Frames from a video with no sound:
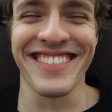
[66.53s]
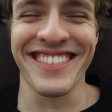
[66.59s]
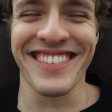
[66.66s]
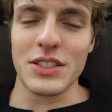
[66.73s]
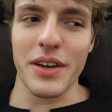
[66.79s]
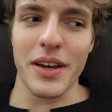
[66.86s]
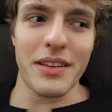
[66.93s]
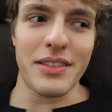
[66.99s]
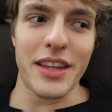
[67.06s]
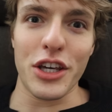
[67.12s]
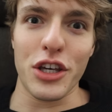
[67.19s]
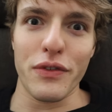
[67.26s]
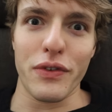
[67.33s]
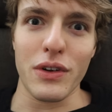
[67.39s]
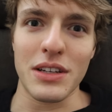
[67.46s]
So yeah,
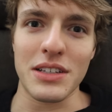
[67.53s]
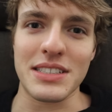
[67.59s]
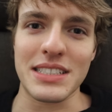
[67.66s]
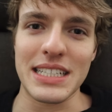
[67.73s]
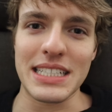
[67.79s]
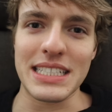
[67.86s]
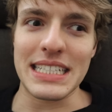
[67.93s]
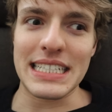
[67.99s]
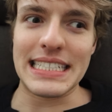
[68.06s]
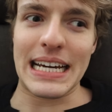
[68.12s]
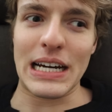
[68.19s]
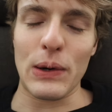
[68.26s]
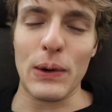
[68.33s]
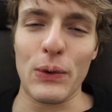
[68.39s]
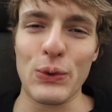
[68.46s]
thank you for listening.
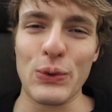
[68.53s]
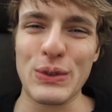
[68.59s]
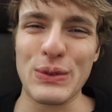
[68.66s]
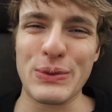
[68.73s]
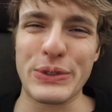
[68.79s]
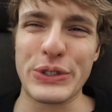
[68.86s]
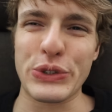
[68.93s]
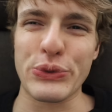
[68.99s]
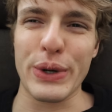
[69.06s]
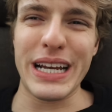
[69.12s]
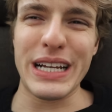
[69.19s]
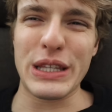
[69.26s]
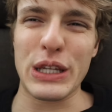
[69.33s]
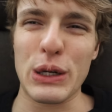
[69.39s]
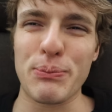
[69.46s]
Now,
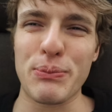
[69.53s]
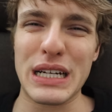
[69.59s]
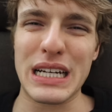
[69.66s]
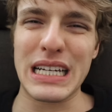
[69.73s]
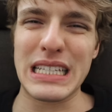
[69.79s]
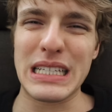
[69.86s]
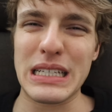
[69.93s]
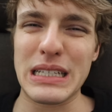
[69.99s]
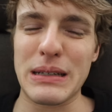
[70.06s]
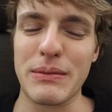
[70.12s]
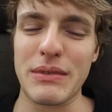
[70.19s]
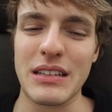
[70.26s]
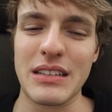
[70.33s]
straight up into...